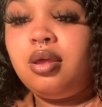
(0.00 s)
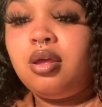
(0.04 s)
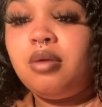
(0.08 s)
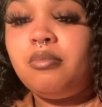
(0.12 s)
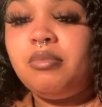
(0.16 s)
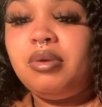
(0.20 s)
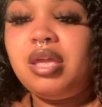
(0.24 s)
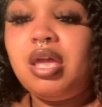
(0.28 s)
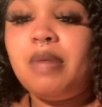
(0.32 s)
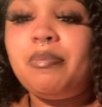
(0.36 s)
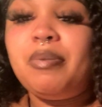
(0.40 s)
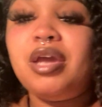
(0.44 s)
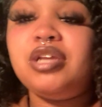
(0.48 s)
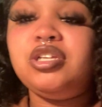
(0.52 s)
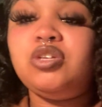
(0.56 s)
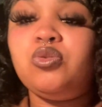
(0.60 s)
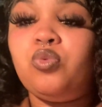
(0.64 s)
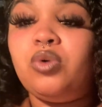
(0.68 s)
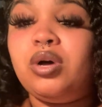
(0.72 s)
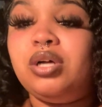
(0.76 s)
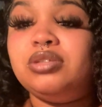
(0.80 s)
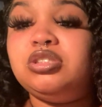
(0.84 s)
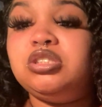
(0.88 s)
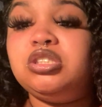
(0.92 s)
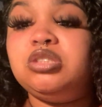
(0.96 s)
But yeah, page of
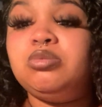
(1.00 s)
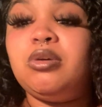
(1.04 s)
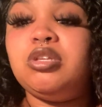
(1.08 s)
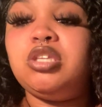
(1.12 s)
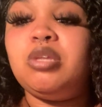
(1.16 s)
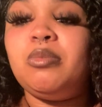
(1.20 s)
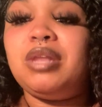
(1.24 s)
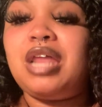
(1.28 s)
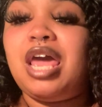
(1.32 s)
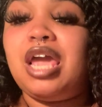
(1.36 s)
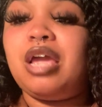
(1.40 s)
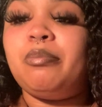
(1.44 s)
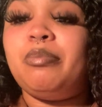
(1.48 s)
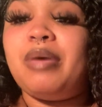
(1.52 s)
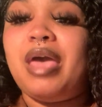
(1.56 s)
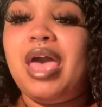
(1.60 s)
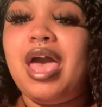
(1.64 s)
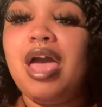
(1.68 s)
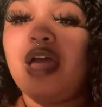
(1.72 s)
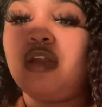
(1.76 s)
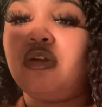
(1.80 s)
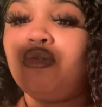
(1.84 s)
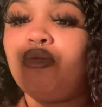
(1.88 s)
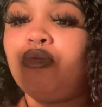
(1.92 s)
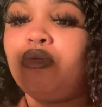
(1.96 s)
wands is supposed to be like
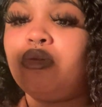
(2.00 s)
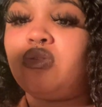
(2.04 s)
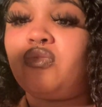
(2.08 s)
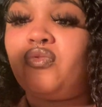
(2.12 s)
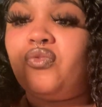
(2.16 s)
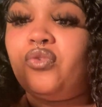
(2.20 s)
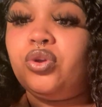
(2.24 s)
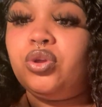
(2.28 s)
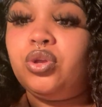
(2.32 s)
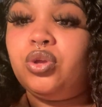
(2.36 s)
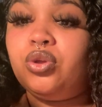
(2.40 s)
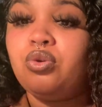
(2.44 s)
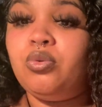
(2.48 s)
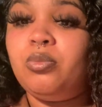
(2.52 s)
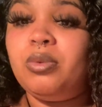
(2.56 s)
bad news for you,